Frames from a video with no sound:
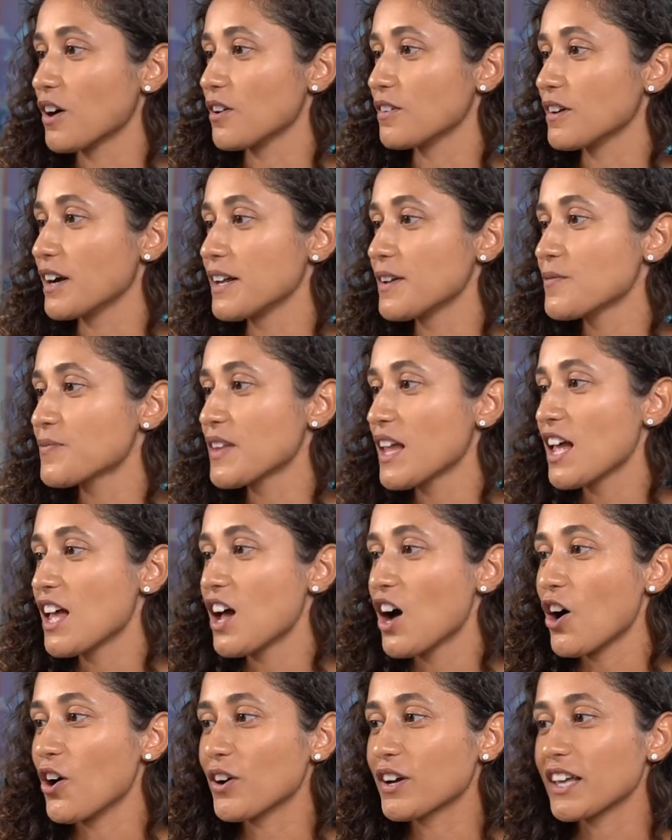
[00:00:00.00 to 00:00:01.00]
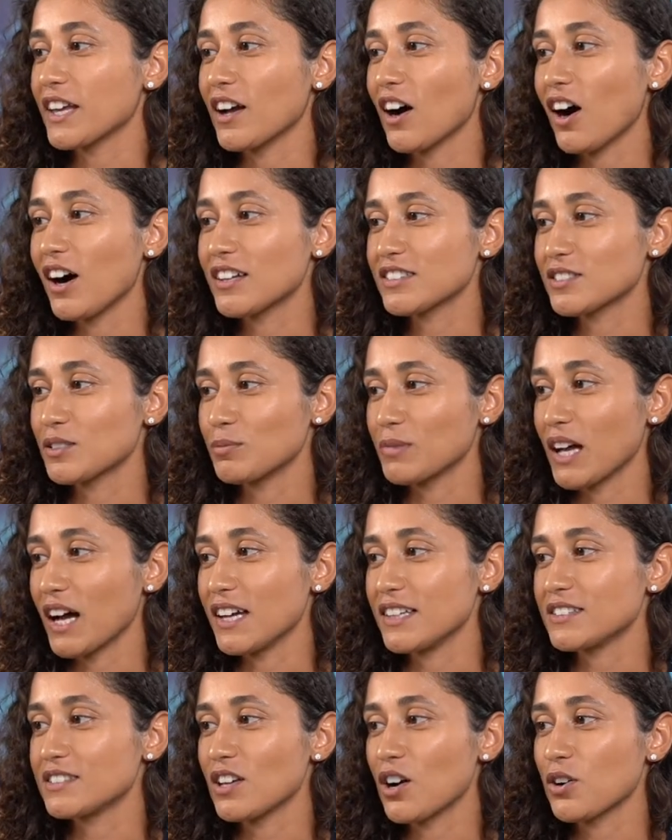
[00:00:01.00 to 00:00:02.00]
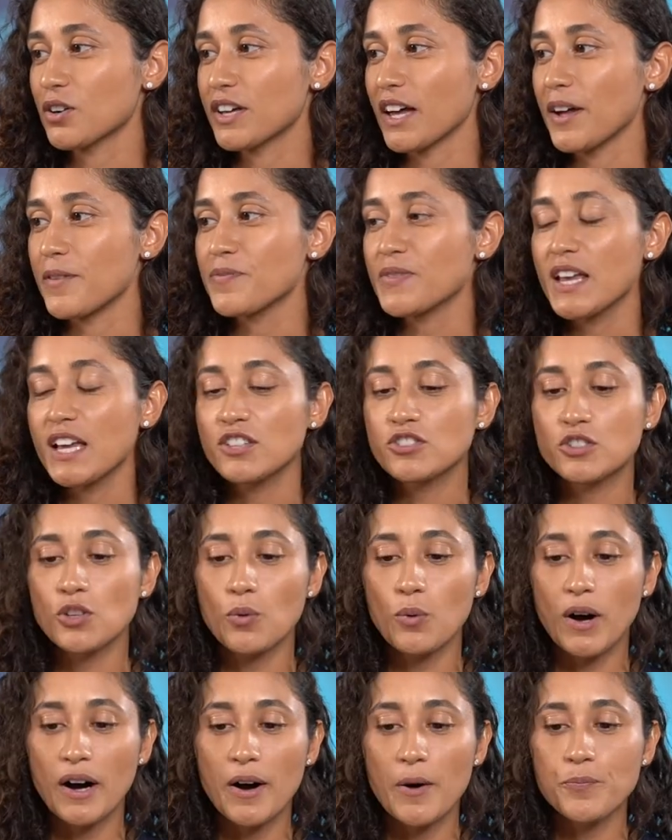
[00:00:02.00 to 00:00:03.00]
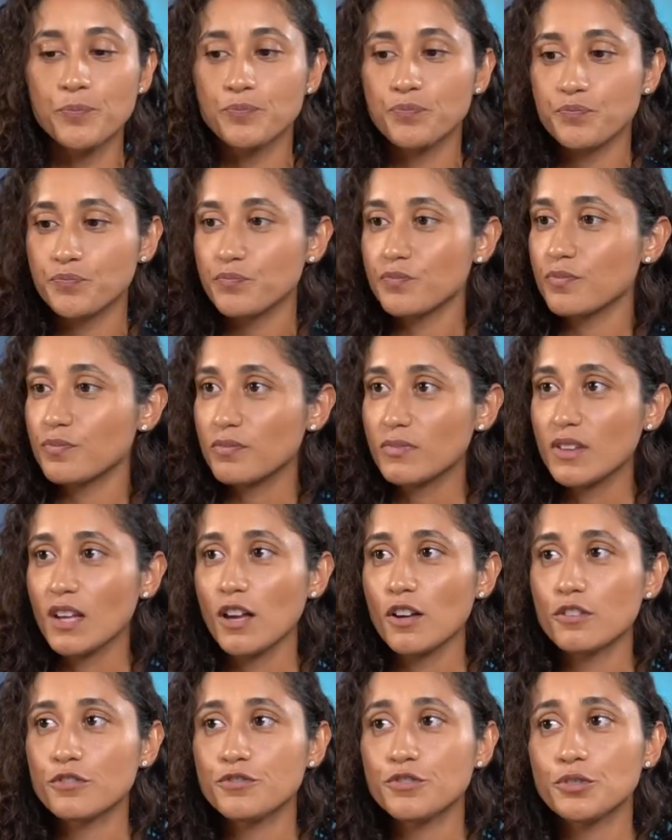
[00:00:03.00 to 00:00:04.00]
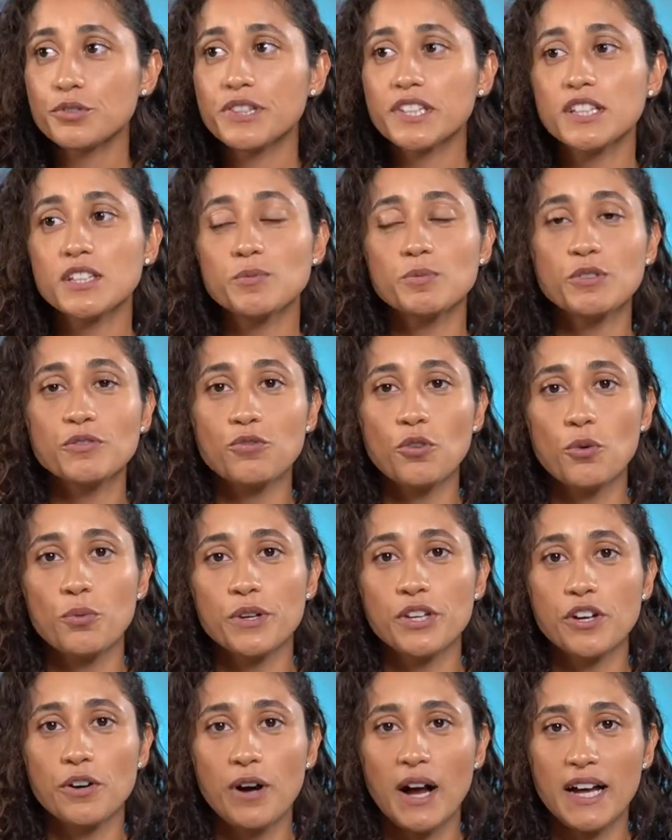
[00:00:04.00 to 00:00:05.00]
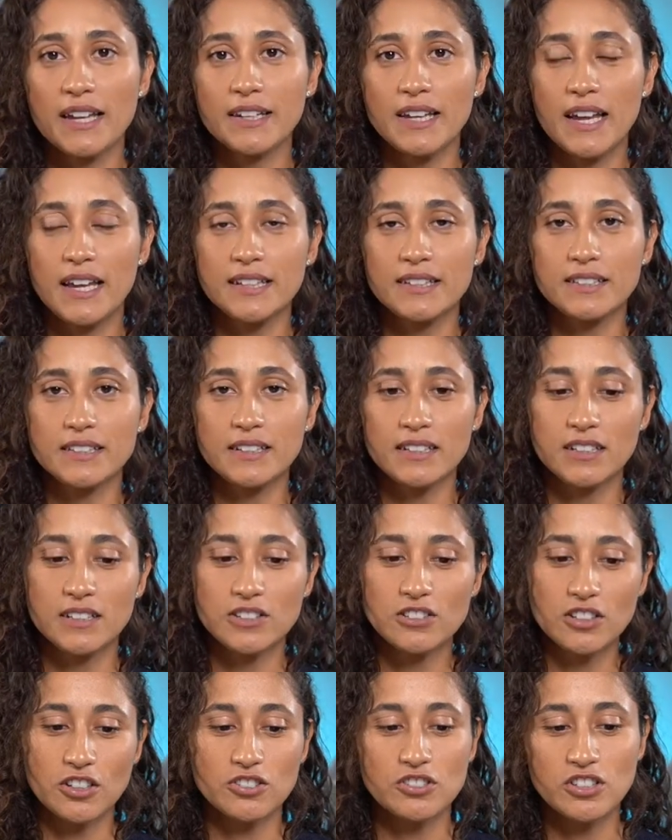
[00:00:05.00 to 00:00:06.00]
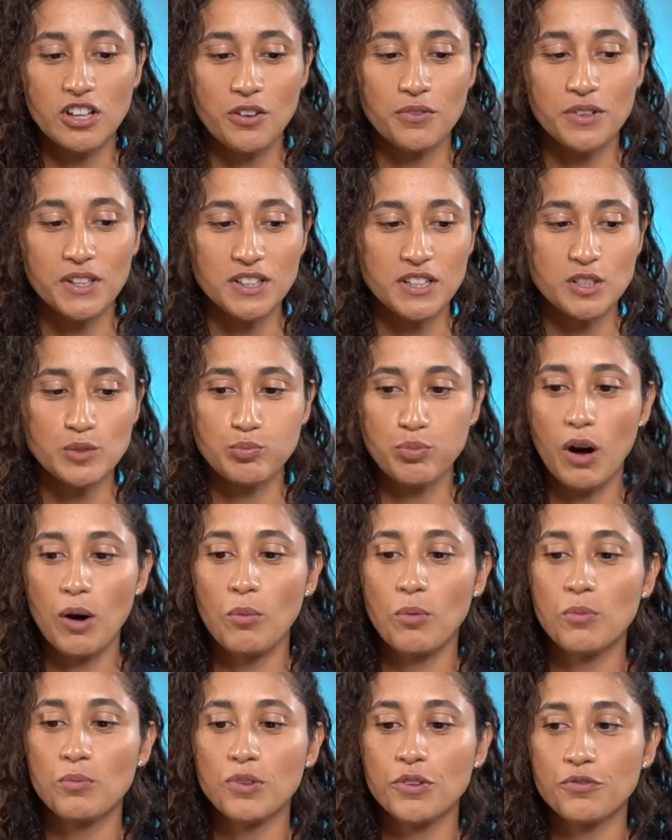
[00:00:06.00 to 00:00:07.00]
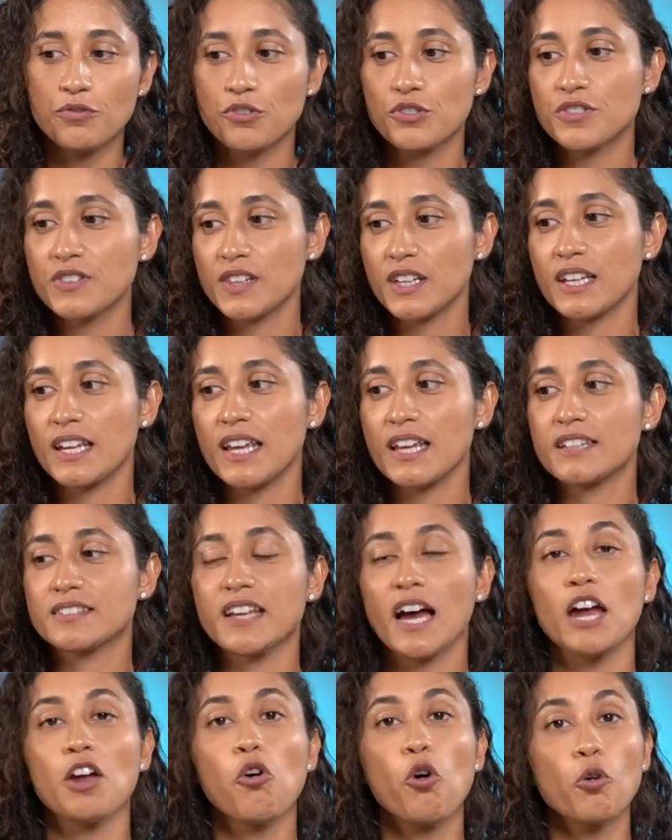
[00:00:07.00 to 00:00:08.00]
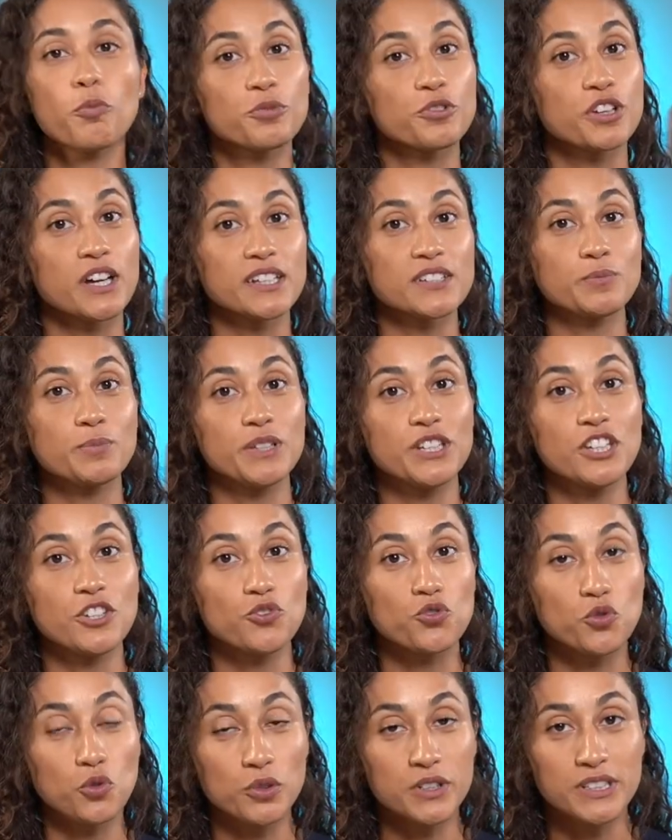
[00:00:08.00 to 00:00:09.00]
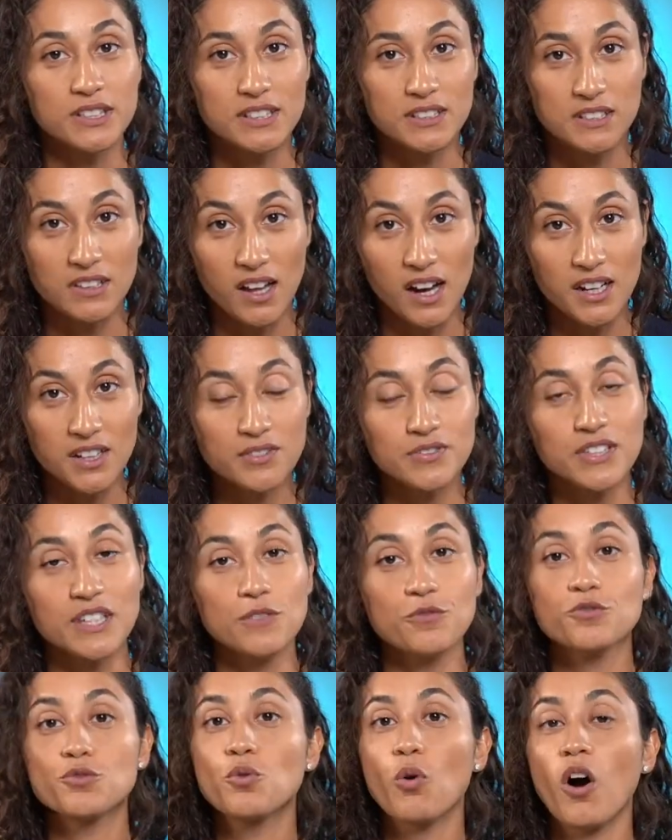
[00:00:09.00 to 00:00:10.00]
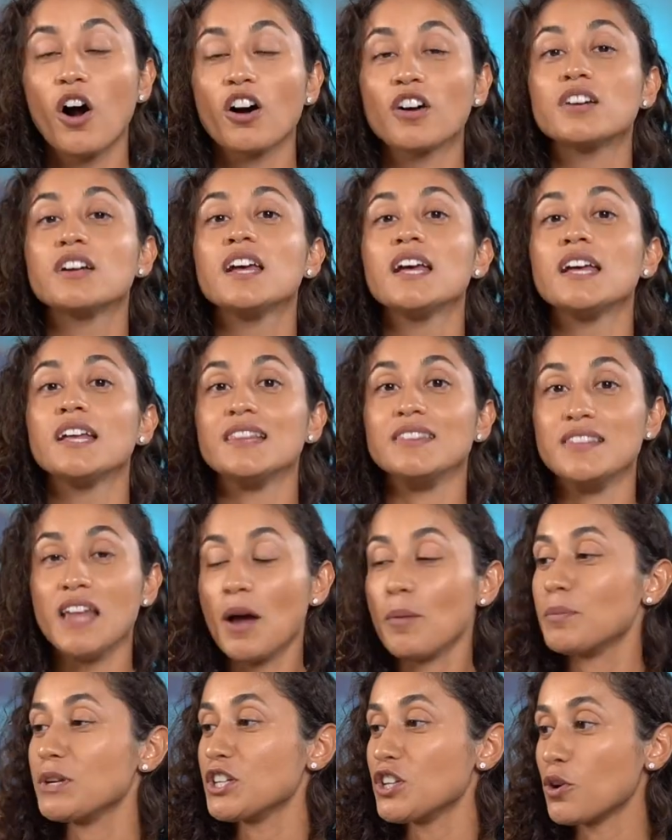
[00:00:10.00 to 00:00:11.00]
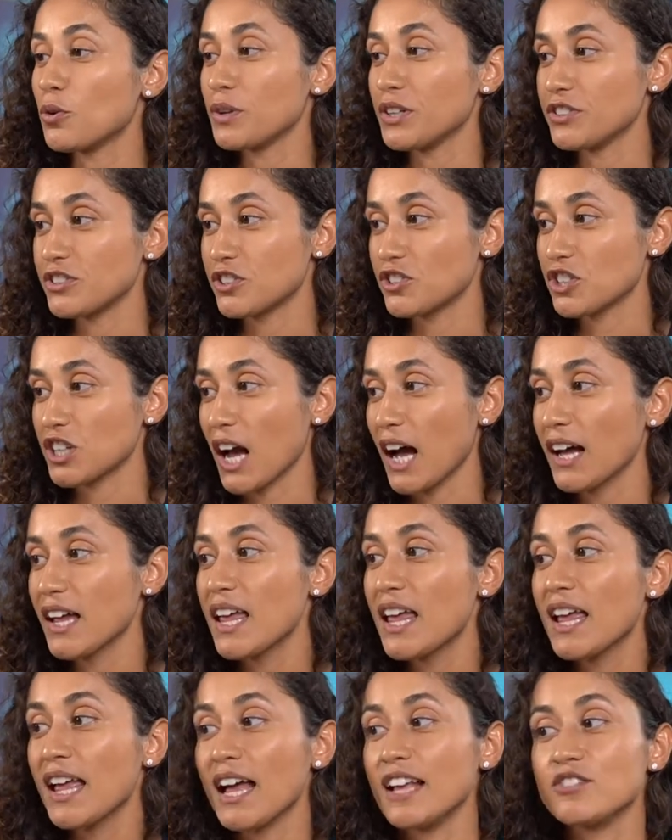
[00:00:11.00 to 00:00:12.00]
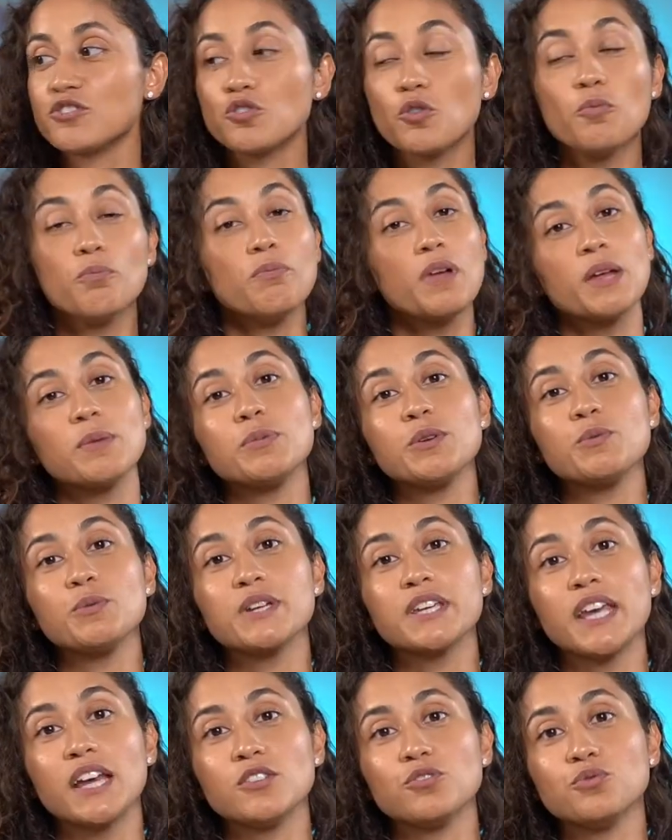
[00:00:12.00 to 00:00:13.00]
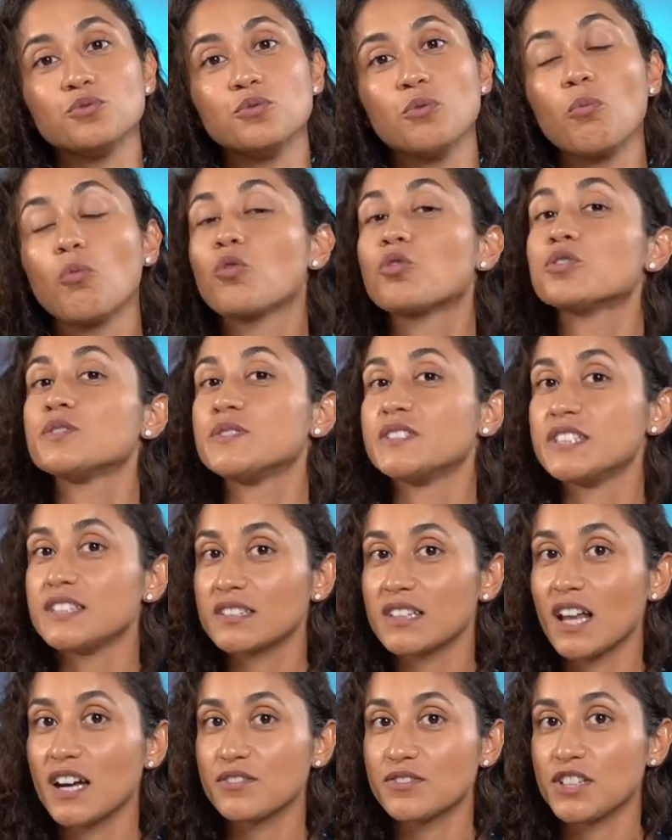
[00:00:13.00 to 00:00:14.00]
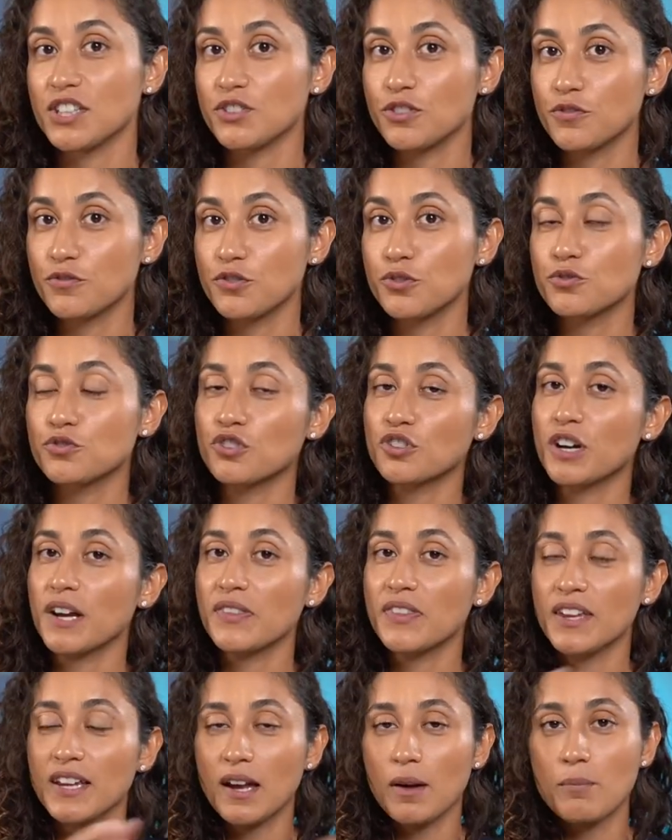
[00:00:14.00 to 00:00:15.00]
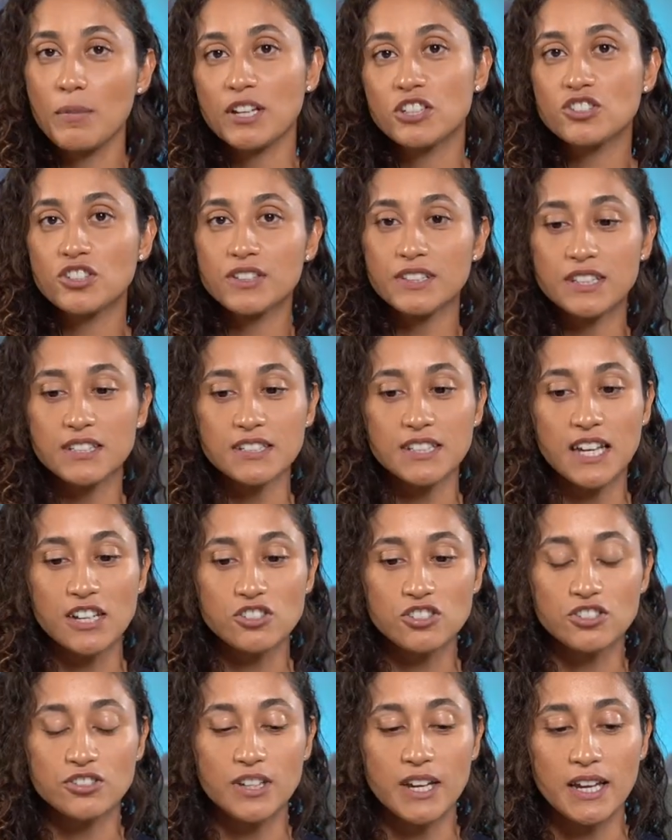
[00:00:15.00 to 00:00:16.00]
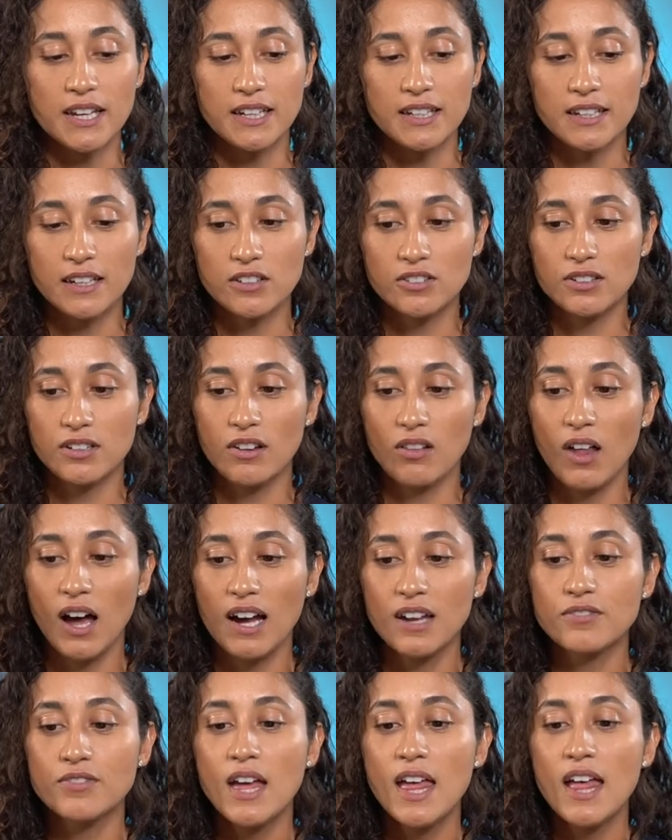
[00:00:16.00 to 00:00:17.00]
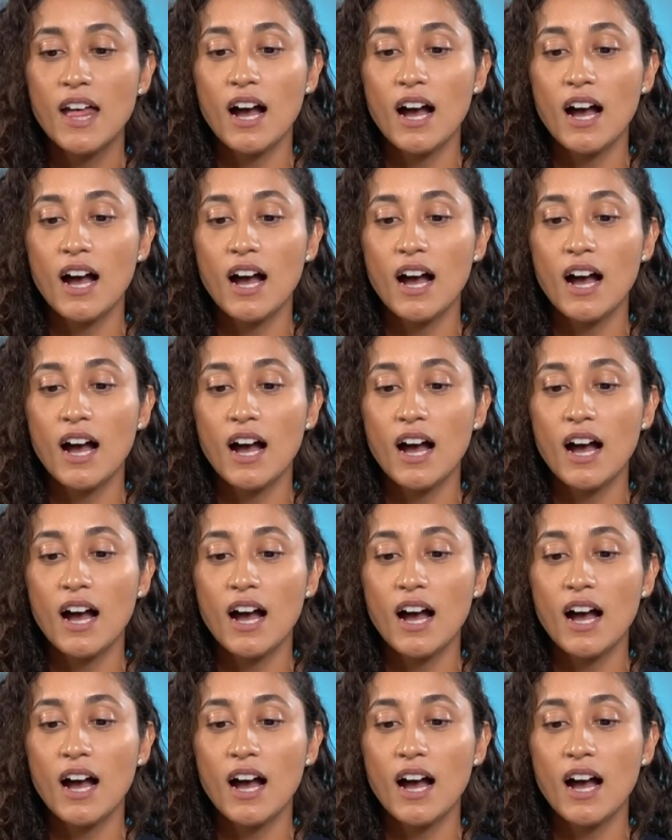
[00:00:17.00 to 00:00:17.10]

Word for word: All right. Okay. Awesome, guys. Okay. So, few things before we go ahead and start solving this problem. The first thing is, I hope you guys have been enjoying these lives. If you are, let me know in the chat. And so maybe we can do more of these lives in the future. I think I mentioned this yesterday in the live.